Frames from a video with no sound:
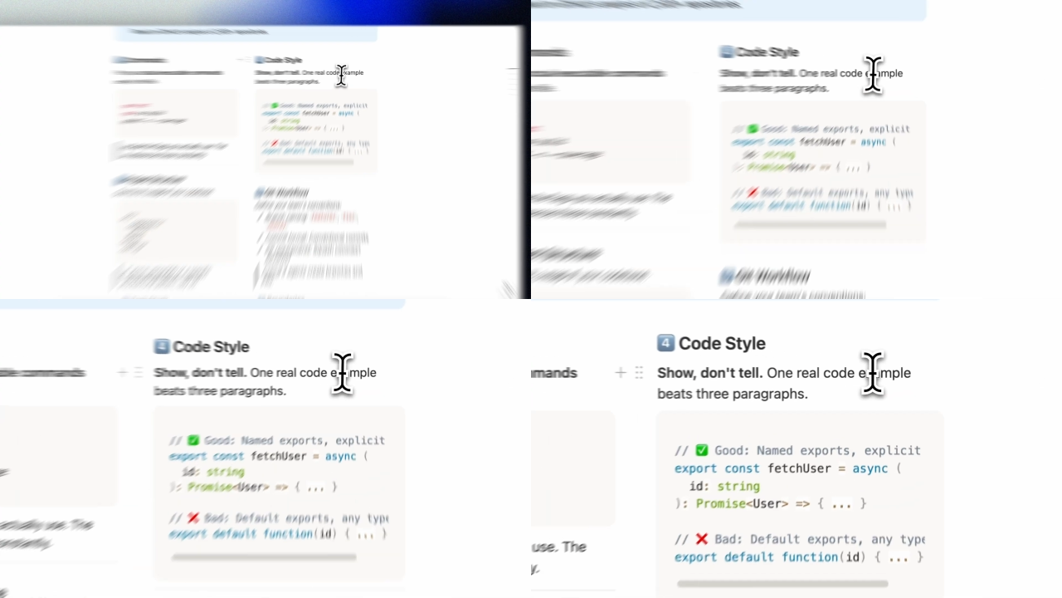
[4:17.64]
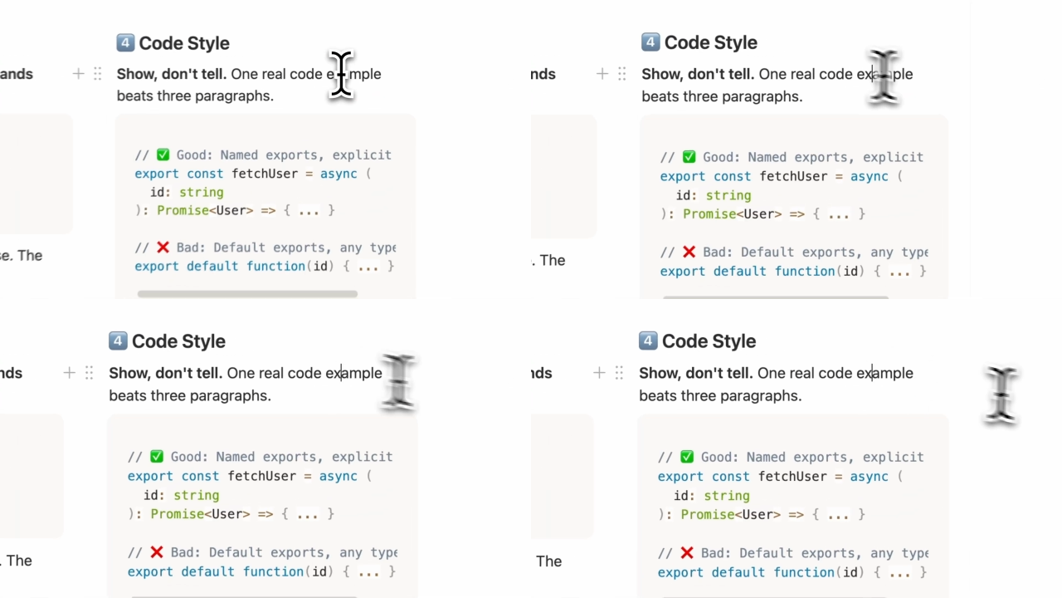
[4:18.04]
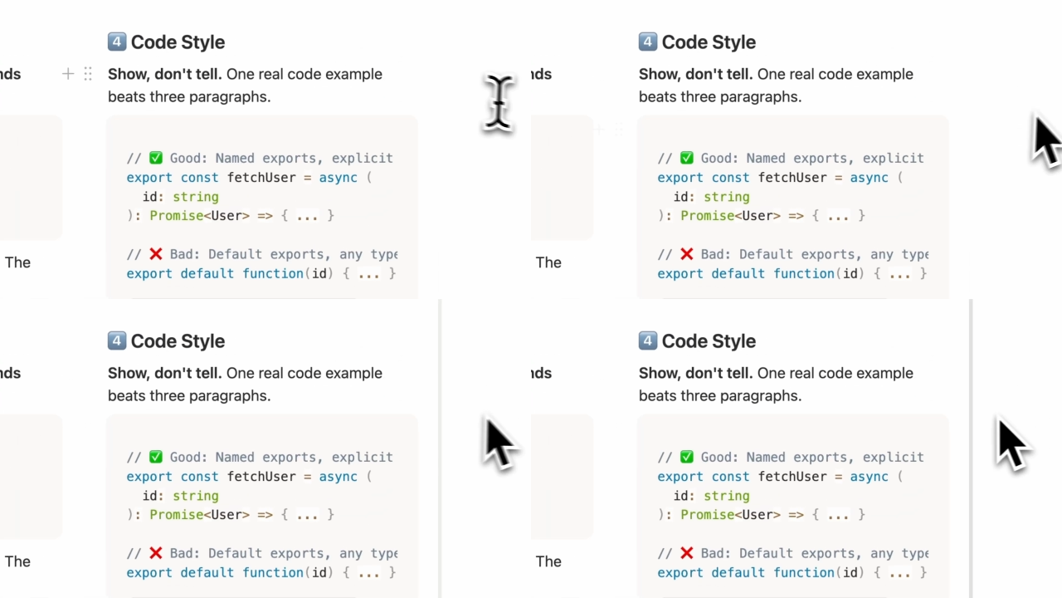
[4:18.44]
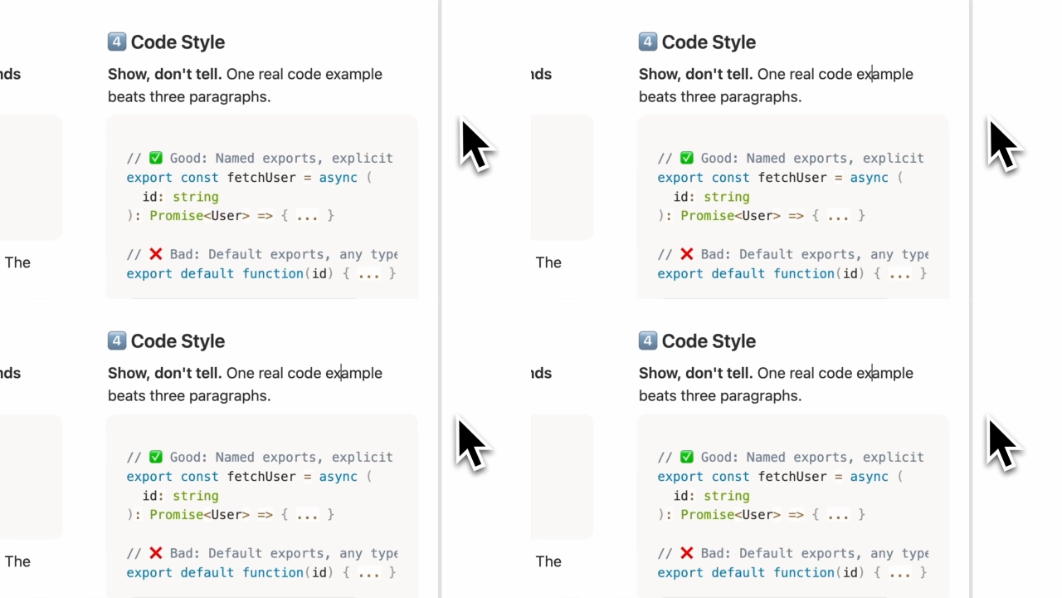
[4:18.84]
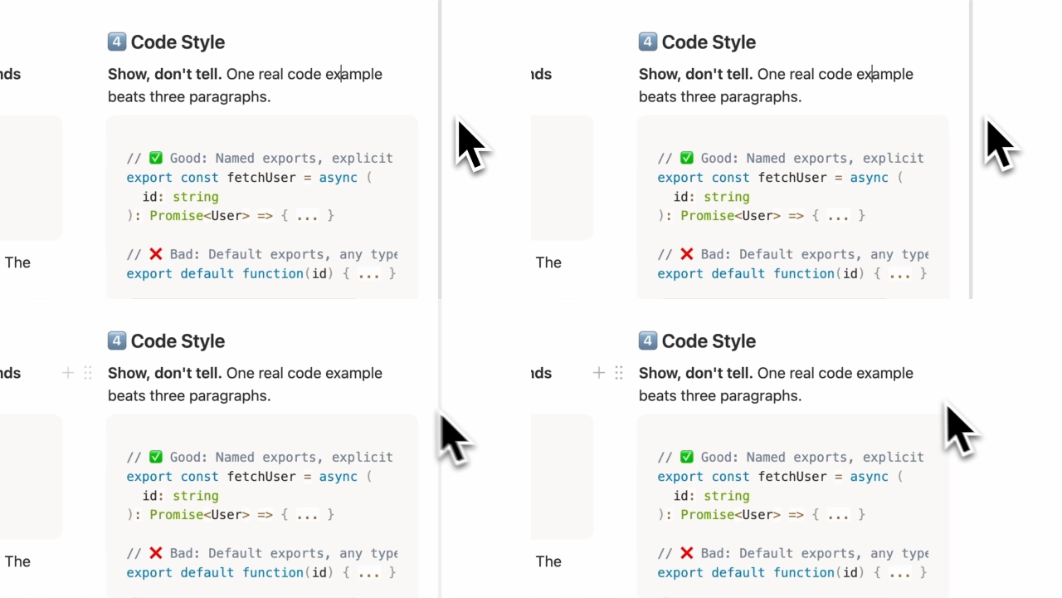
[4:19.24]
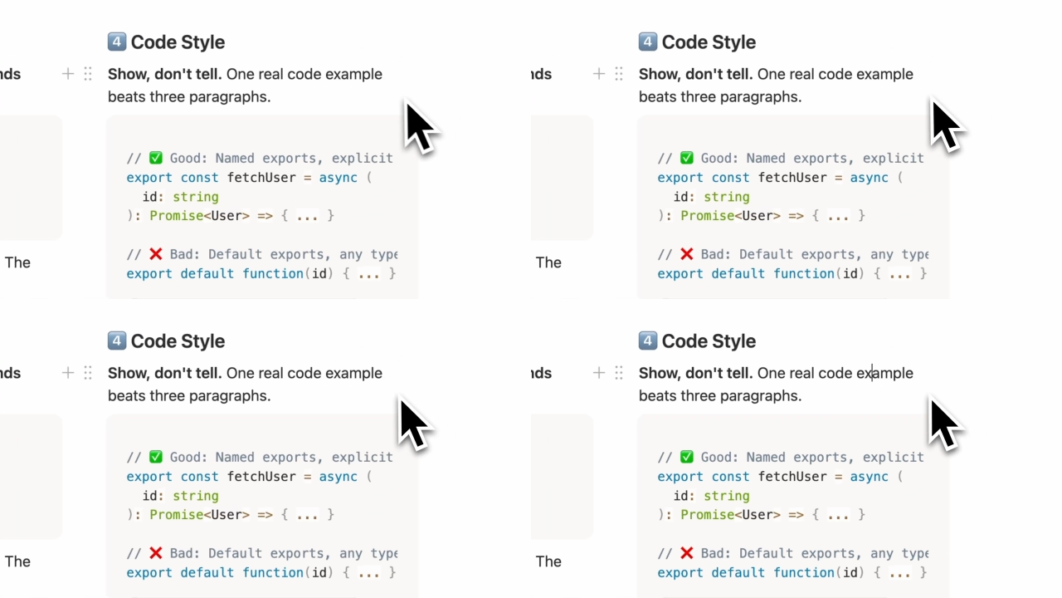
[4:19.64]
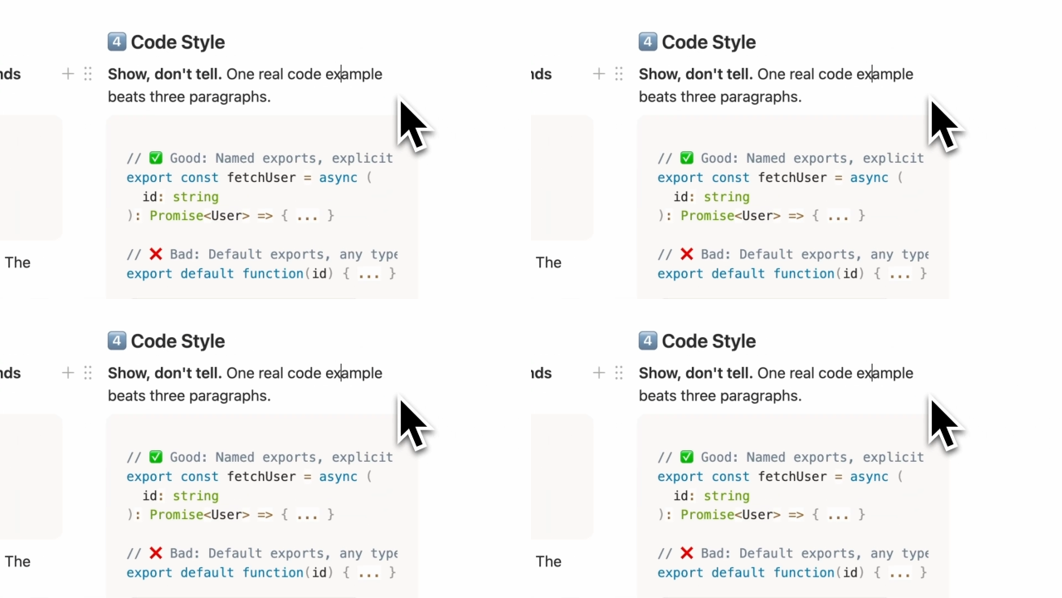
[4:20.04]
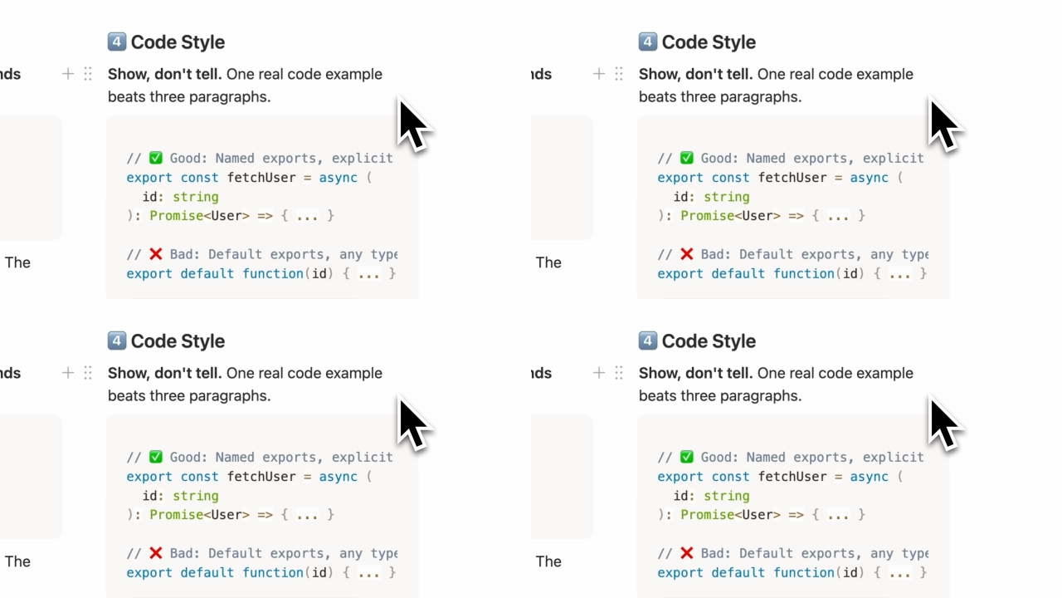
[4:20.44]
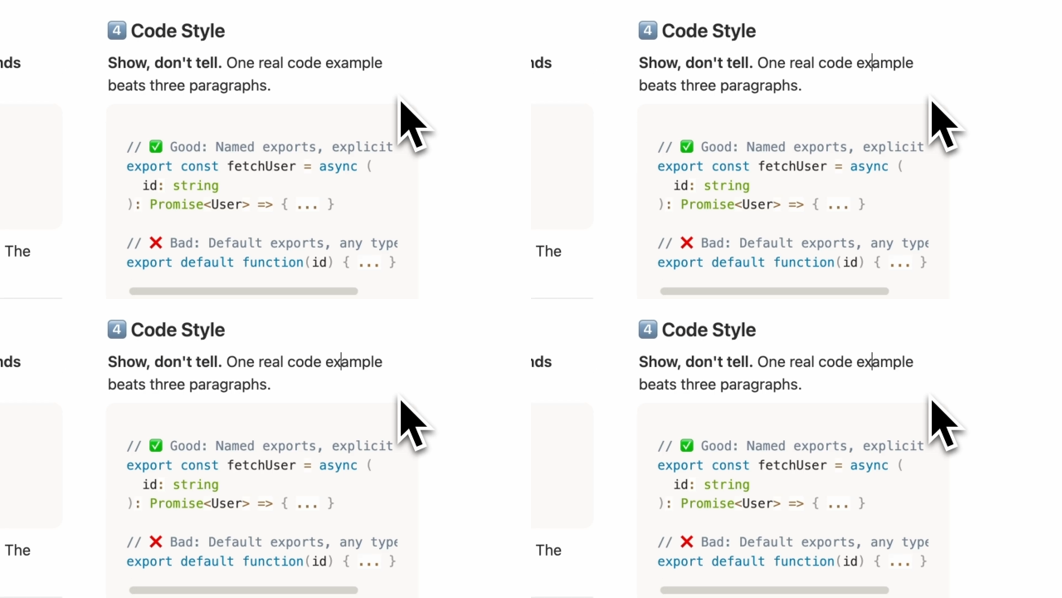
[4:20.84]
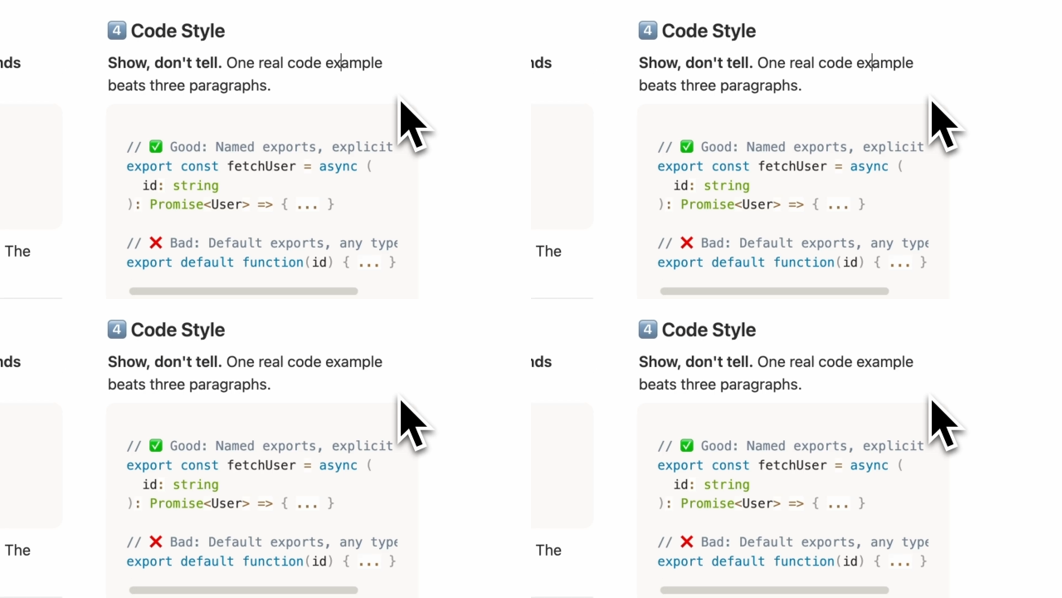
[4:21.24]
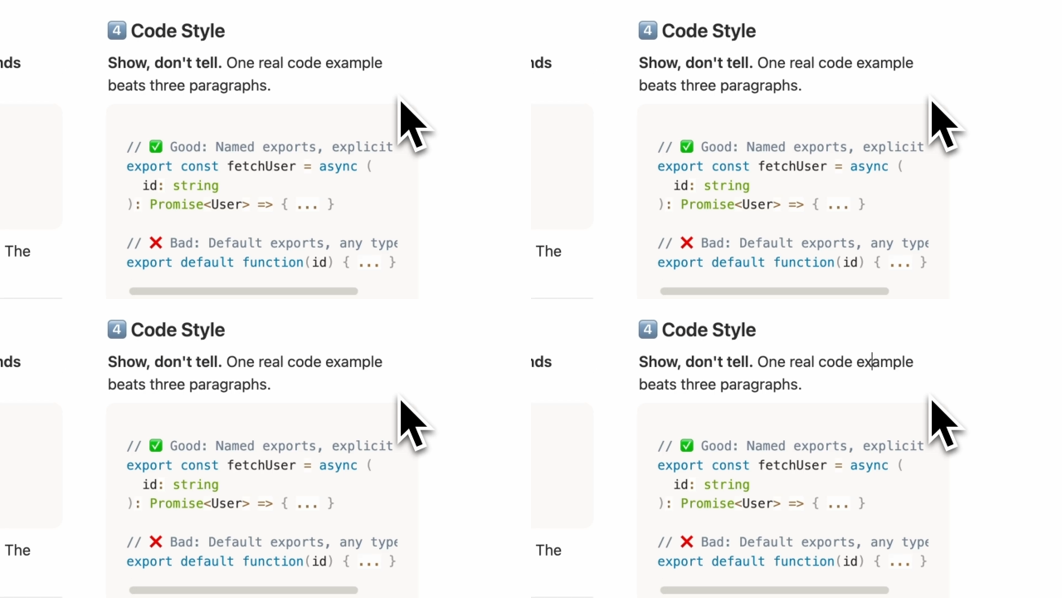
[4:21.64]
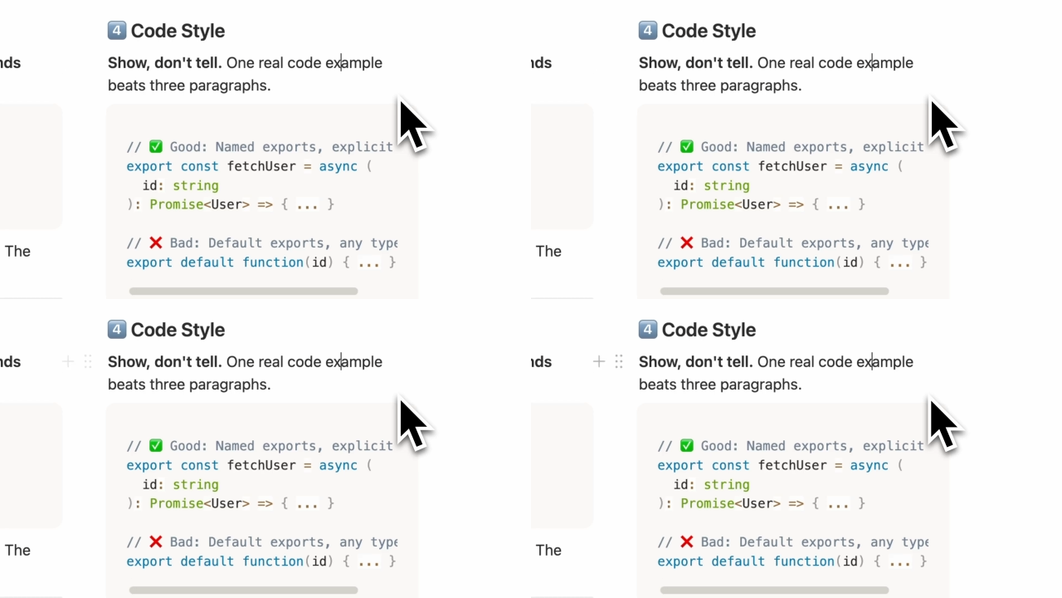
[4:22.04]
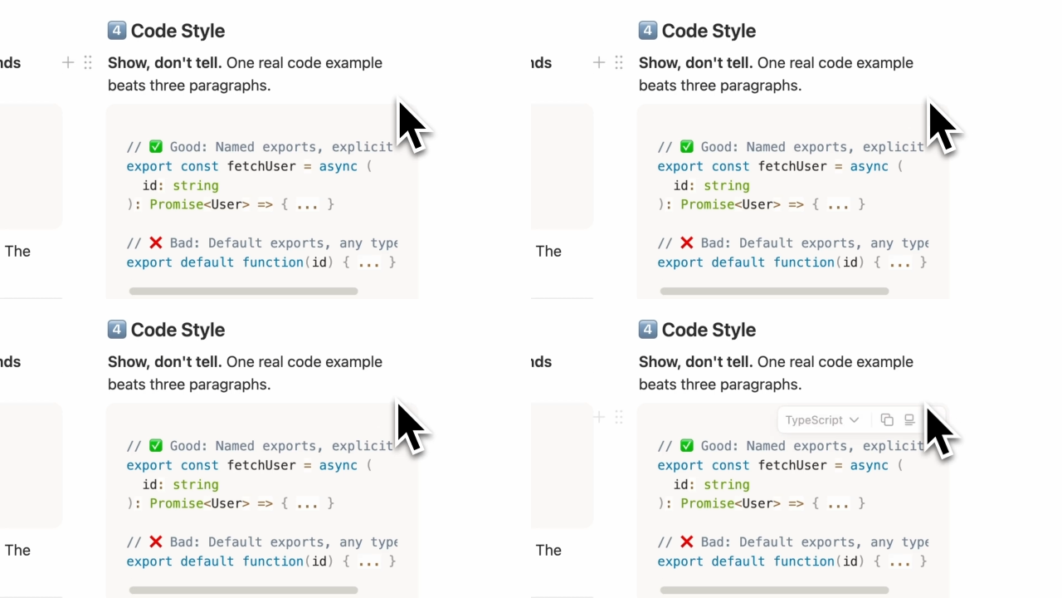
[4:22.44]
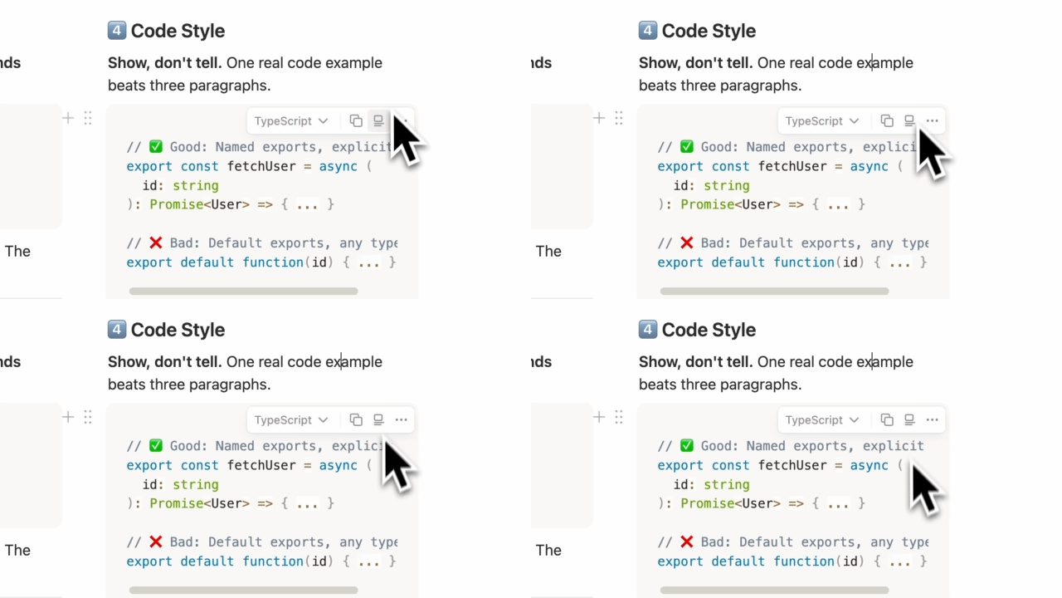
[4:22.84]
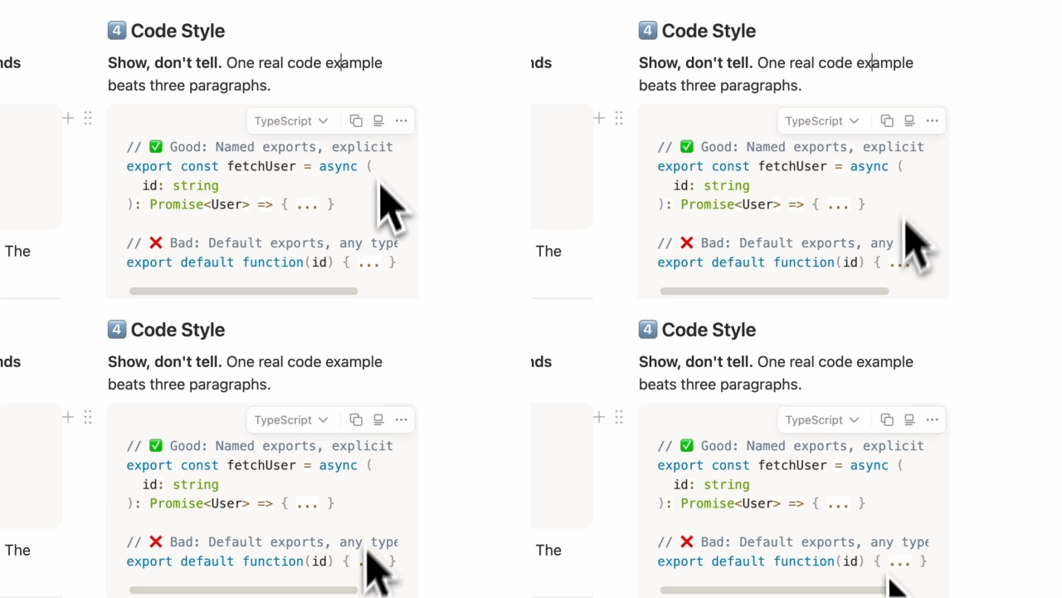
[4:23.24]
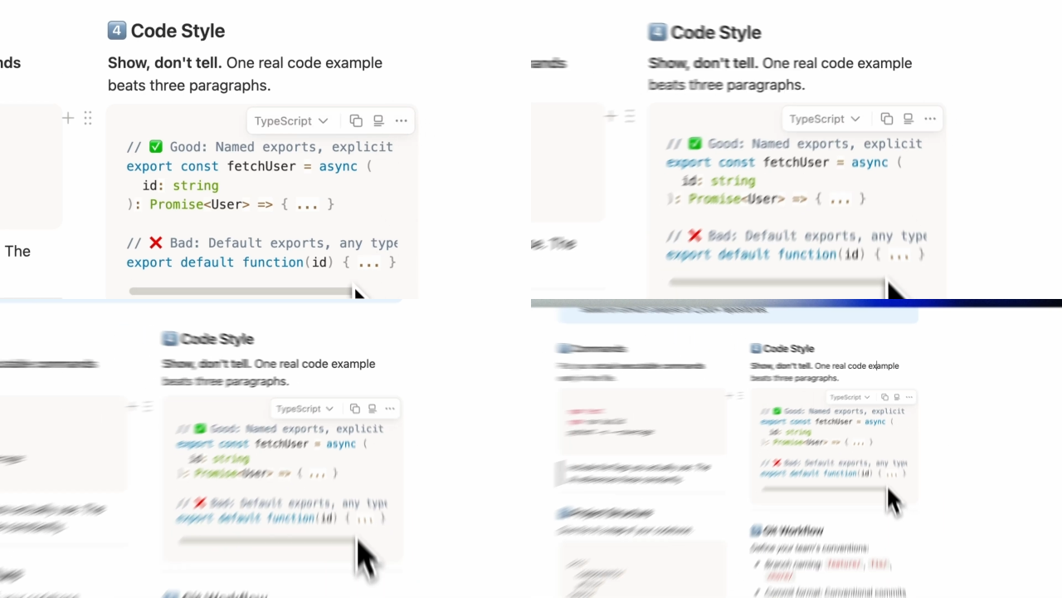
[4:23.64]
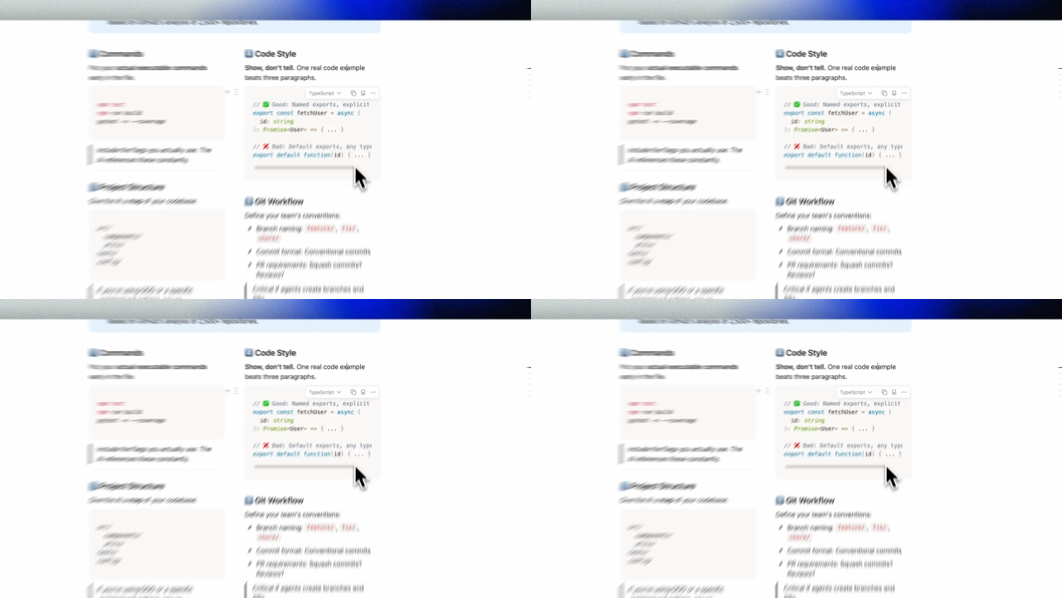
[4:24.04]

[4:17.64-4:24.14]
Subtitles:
Nobody's mouth can be seen.